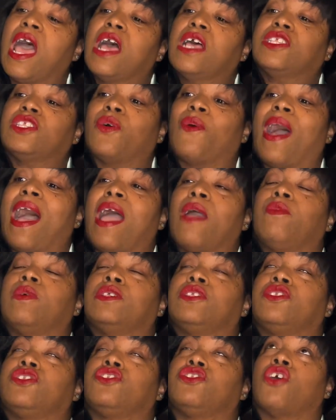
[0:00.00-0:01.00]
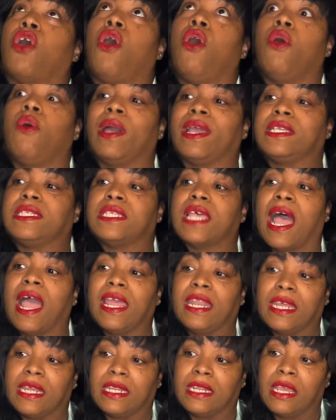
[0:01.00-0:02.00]
So I was so
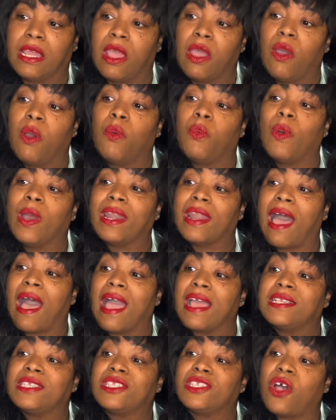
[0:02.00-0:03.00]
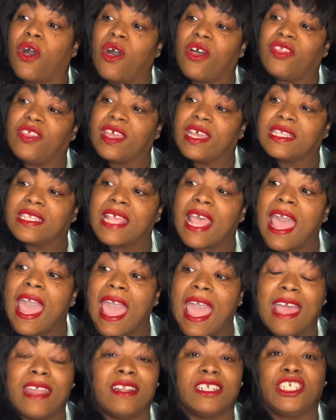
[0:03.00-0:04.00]
excited when I saw this.
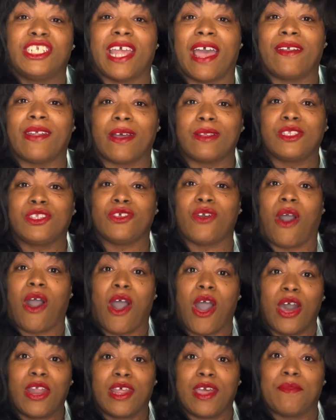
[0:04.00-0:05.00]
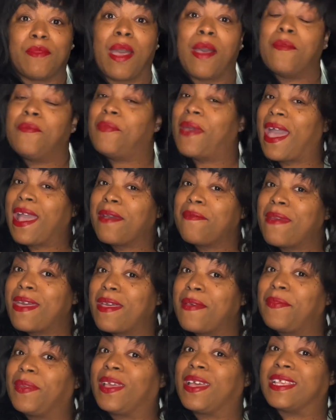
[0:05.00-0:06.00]
And shout out to Autumn Beckman
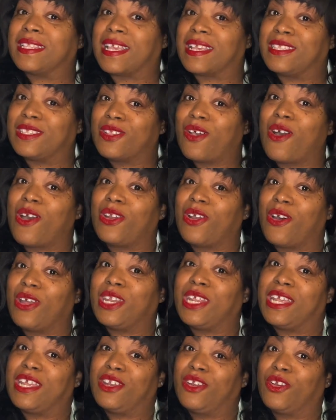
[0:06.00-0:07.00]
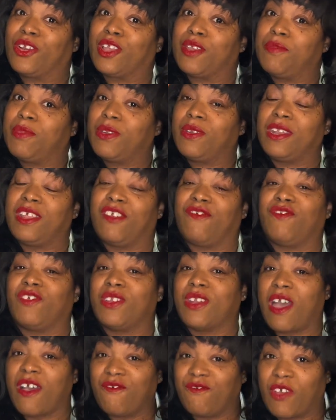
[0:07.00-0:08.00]
because I saw it in her community. If you're
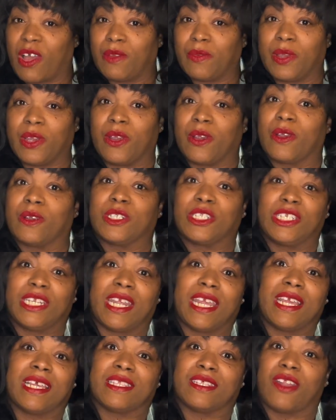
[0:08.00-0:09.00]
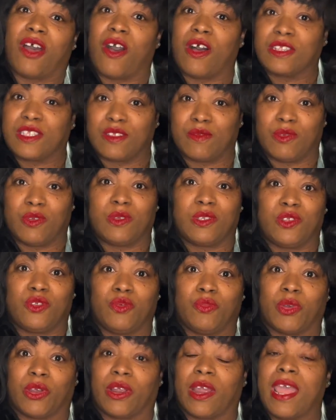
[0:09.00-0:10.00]
not following her, she is an awesome
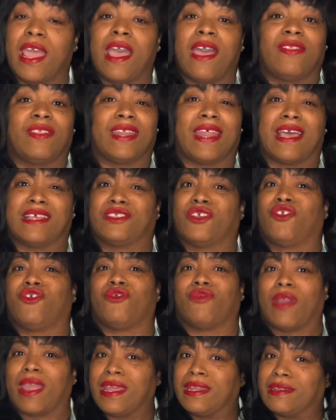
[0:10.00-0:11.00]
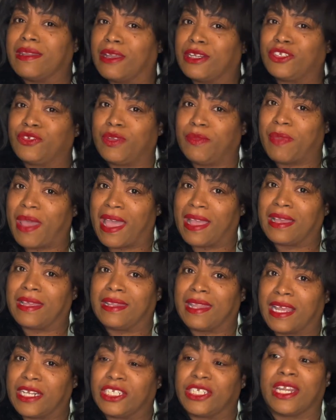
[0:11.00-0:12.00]
YouTuber that has a great luxury bag
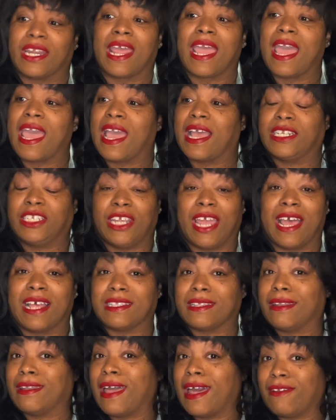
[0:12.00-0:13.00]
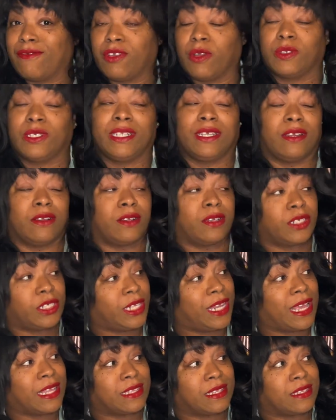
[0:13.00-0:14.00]
collection, and she has a lot of she
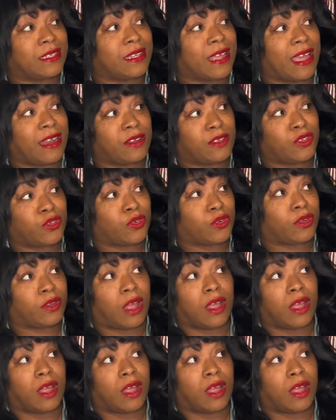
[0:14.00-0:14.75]
has this dinosaur.